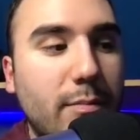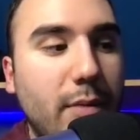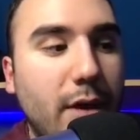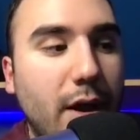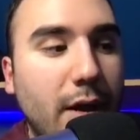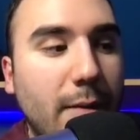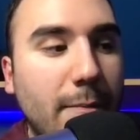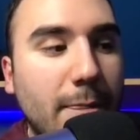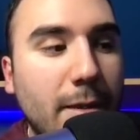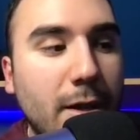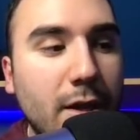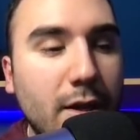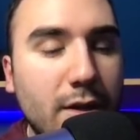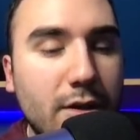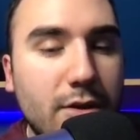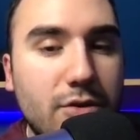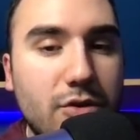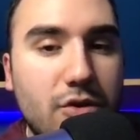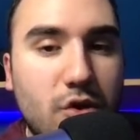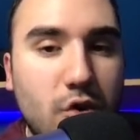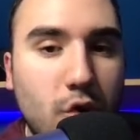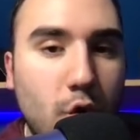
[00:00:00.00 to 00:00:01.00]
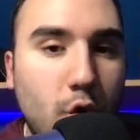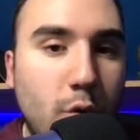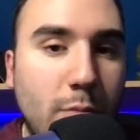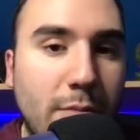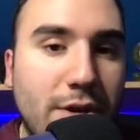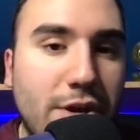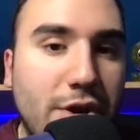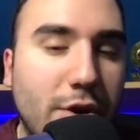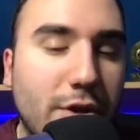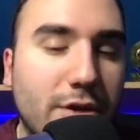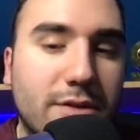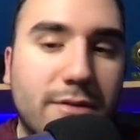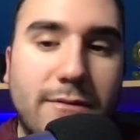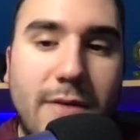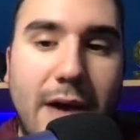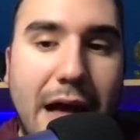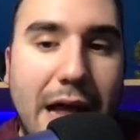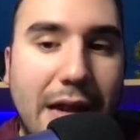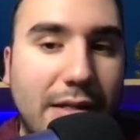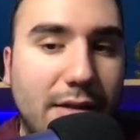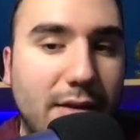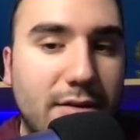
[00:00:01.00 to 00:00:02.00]
But Zoom here is
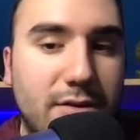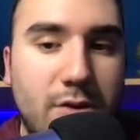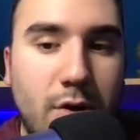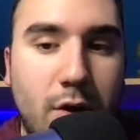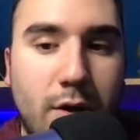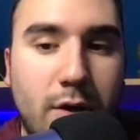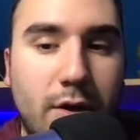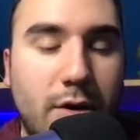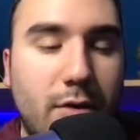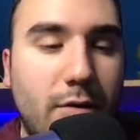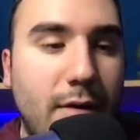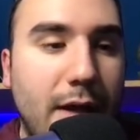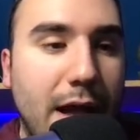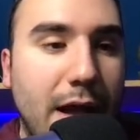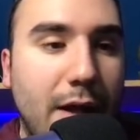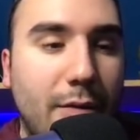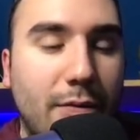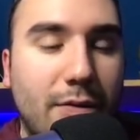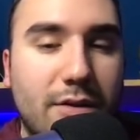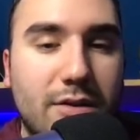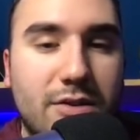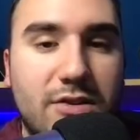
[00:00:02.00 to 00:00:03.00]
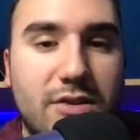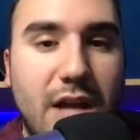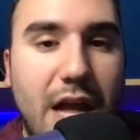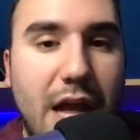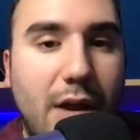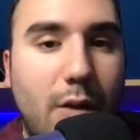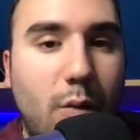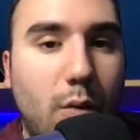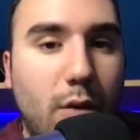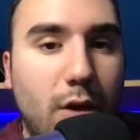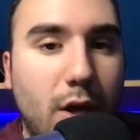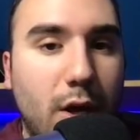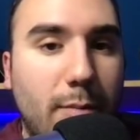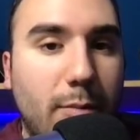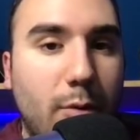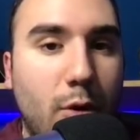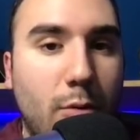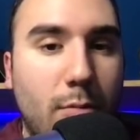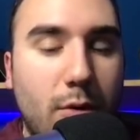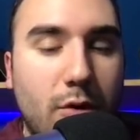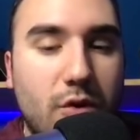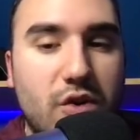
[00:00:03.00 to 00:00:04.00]
finally turning around. This stock went up
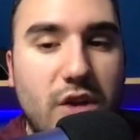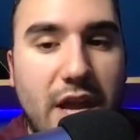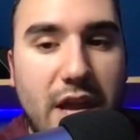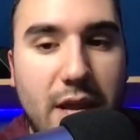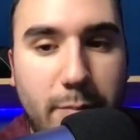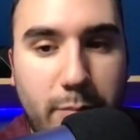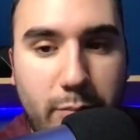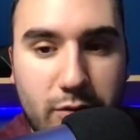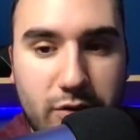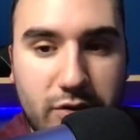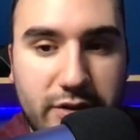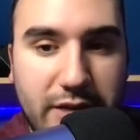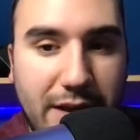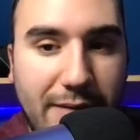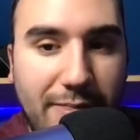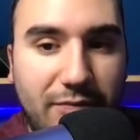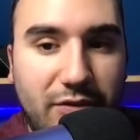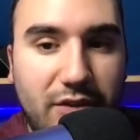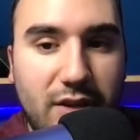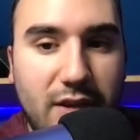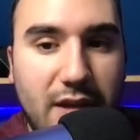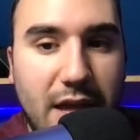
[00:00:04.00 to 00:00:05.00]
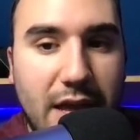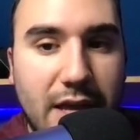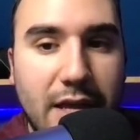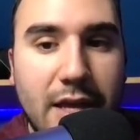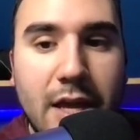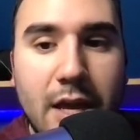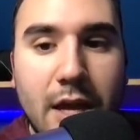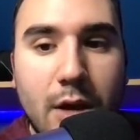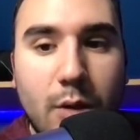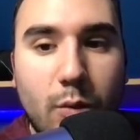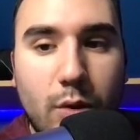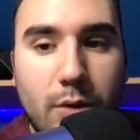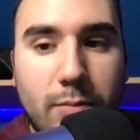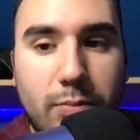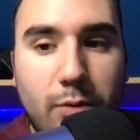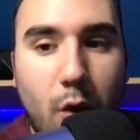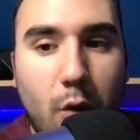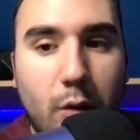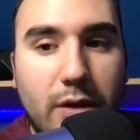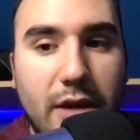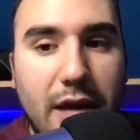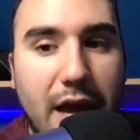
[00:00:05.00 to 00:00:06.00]
almost 8% today. We
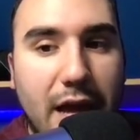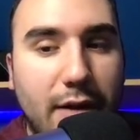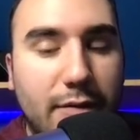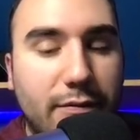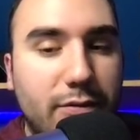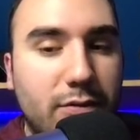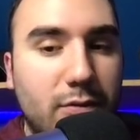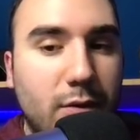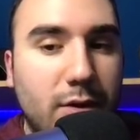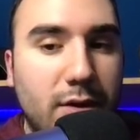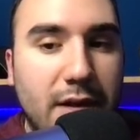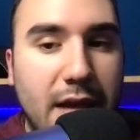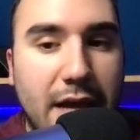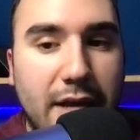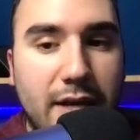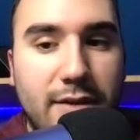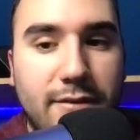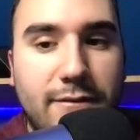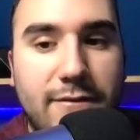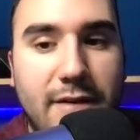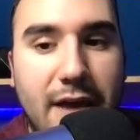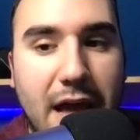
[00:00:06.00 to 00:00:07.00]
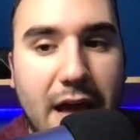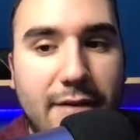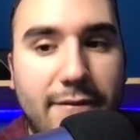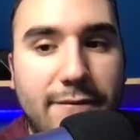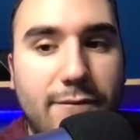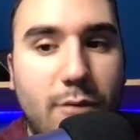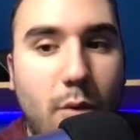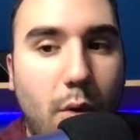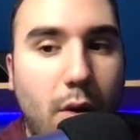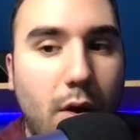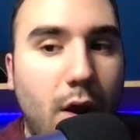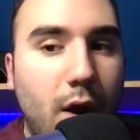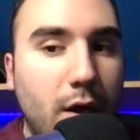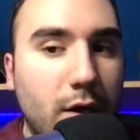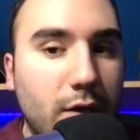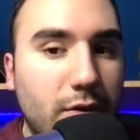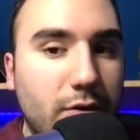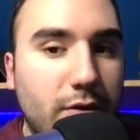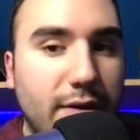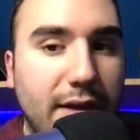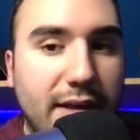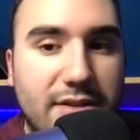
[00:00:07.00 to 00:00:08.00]
broke out of 395,
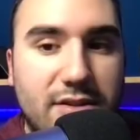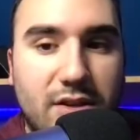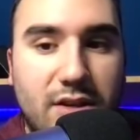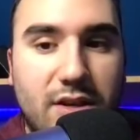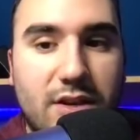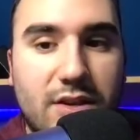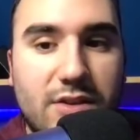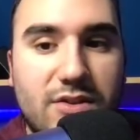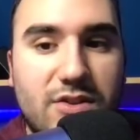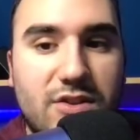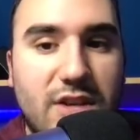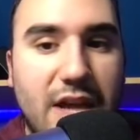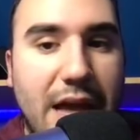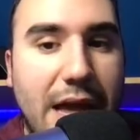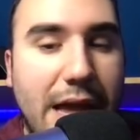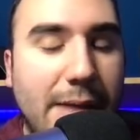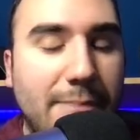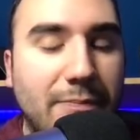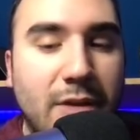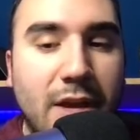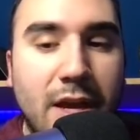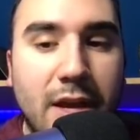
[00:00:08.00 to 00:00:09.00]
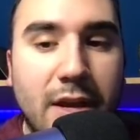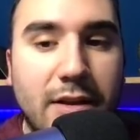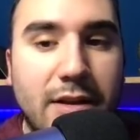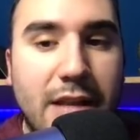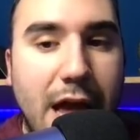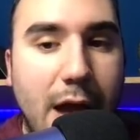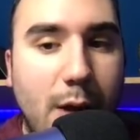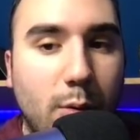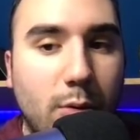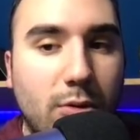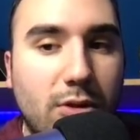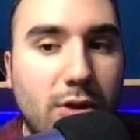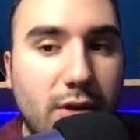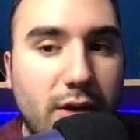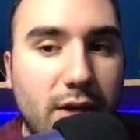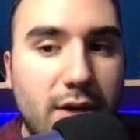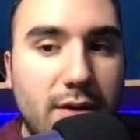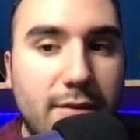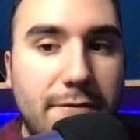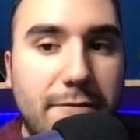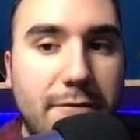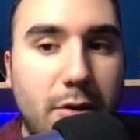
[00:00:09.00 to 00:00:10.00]
400. That's a good sign. Now we're
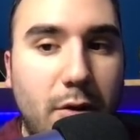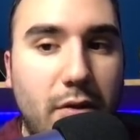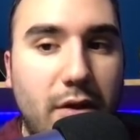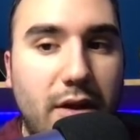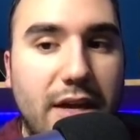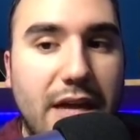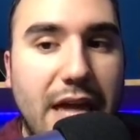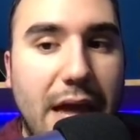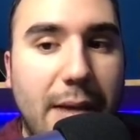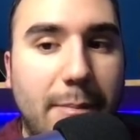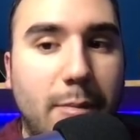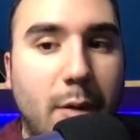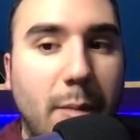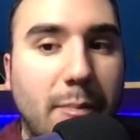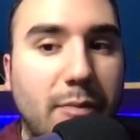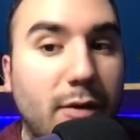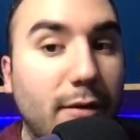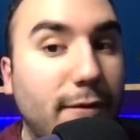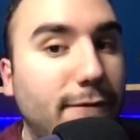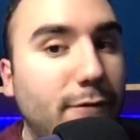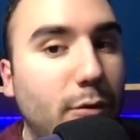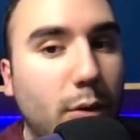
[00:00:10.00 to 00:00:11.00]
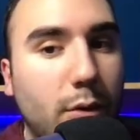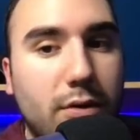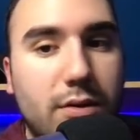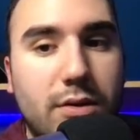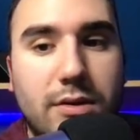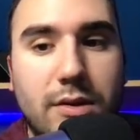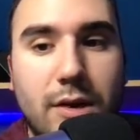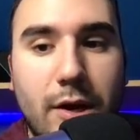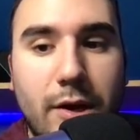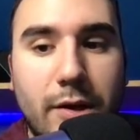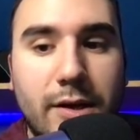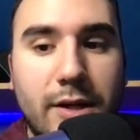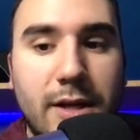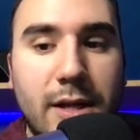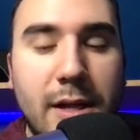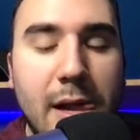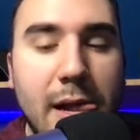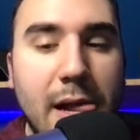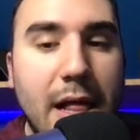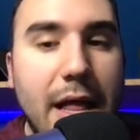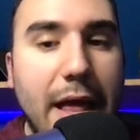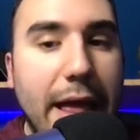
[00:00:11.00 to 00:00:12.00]
looking to fill the gap up to 430,
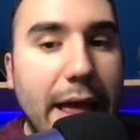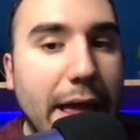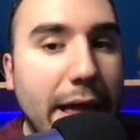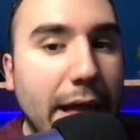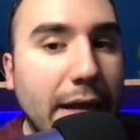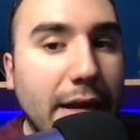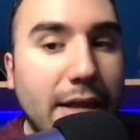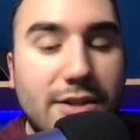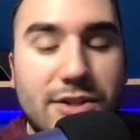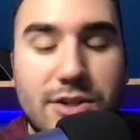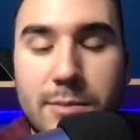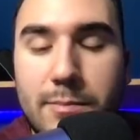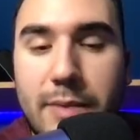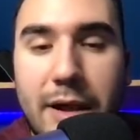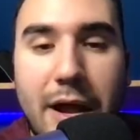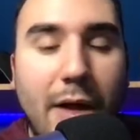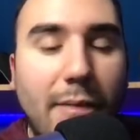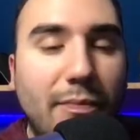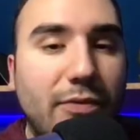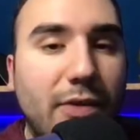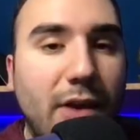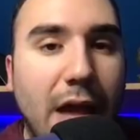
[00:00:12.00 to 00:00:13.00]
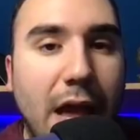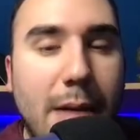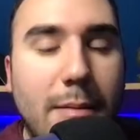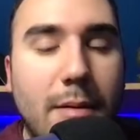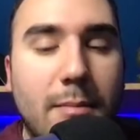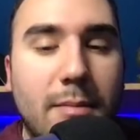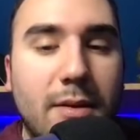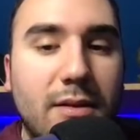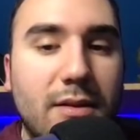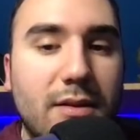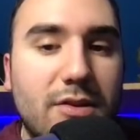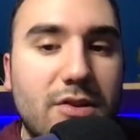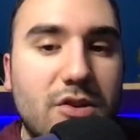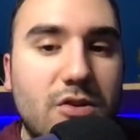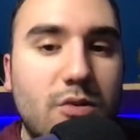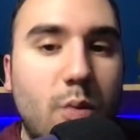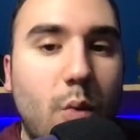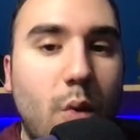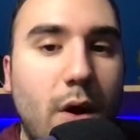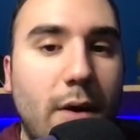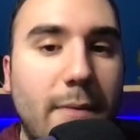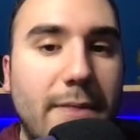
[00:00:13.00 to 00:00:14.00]
and it's about time. I mean, this is
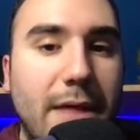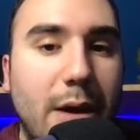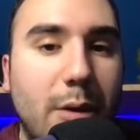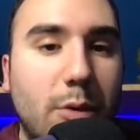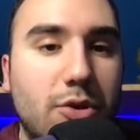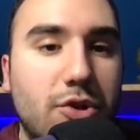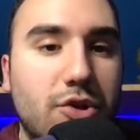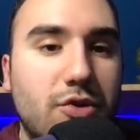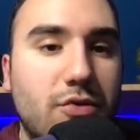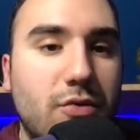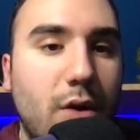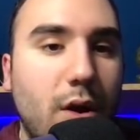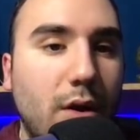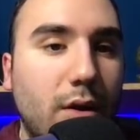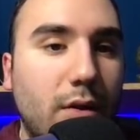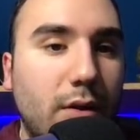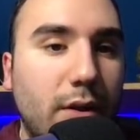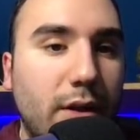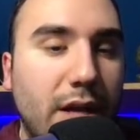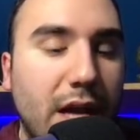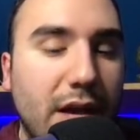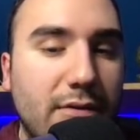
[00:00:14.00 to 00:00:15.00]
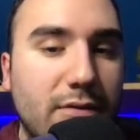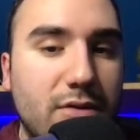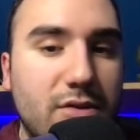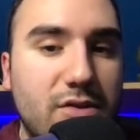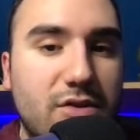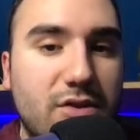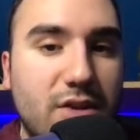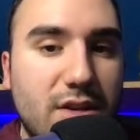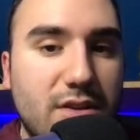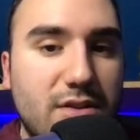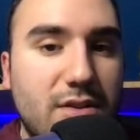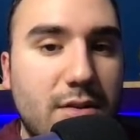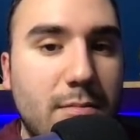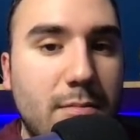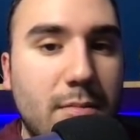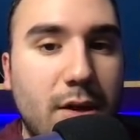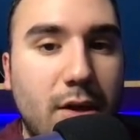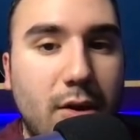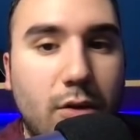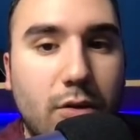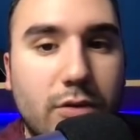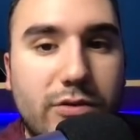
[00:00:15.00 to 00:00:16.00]
one that was struggling ever since the
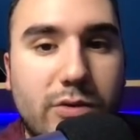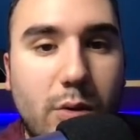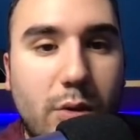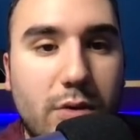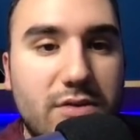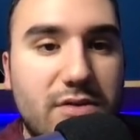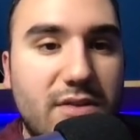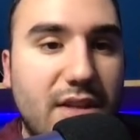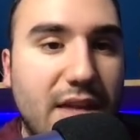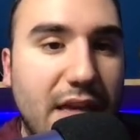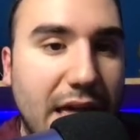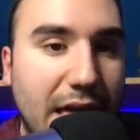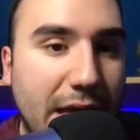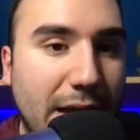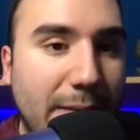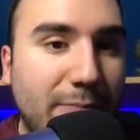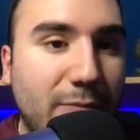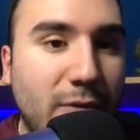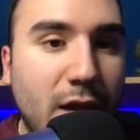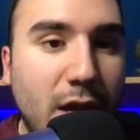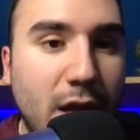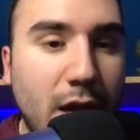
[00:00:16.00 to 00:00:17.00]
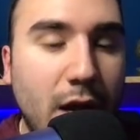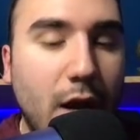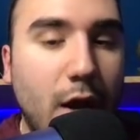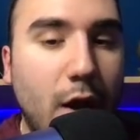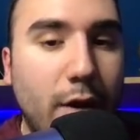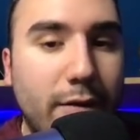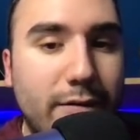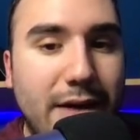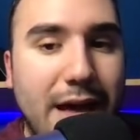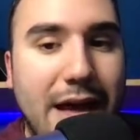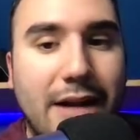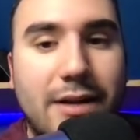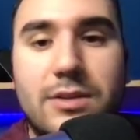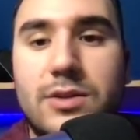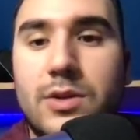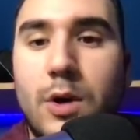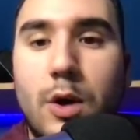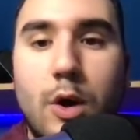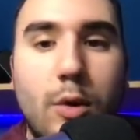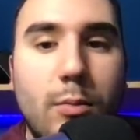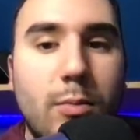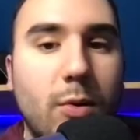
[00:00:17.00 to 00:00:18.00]
middle towards the end of
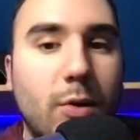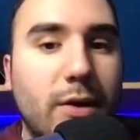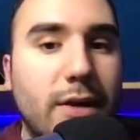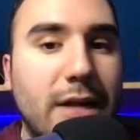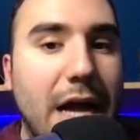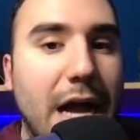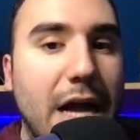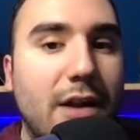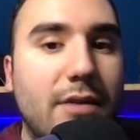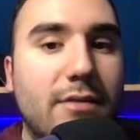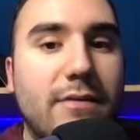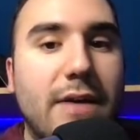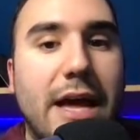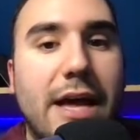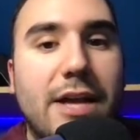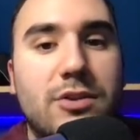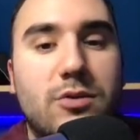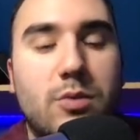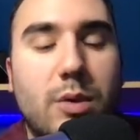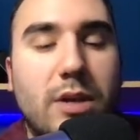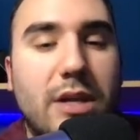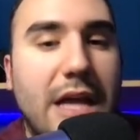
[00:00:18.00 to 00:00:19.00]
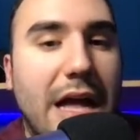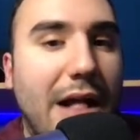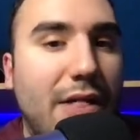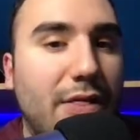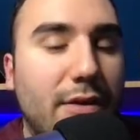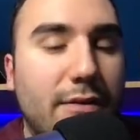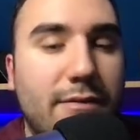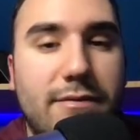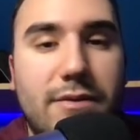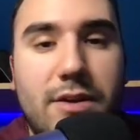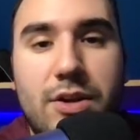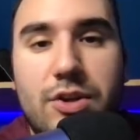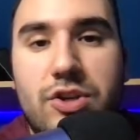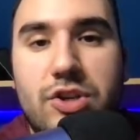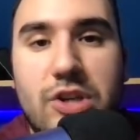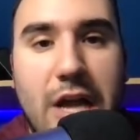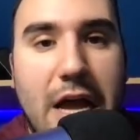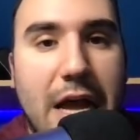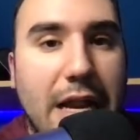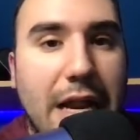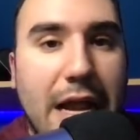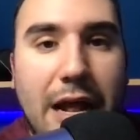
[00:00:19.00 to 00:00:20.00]
October, kind of as we got the V
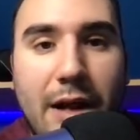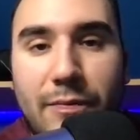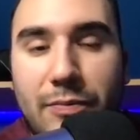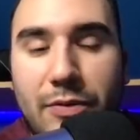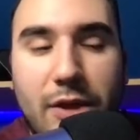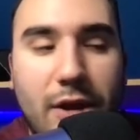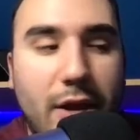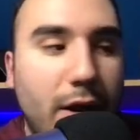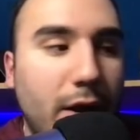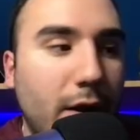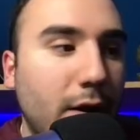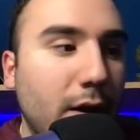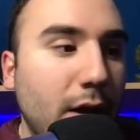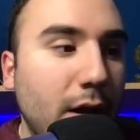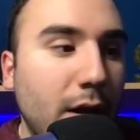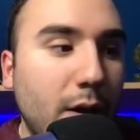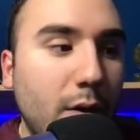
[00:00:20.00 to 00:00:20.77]
shot out there.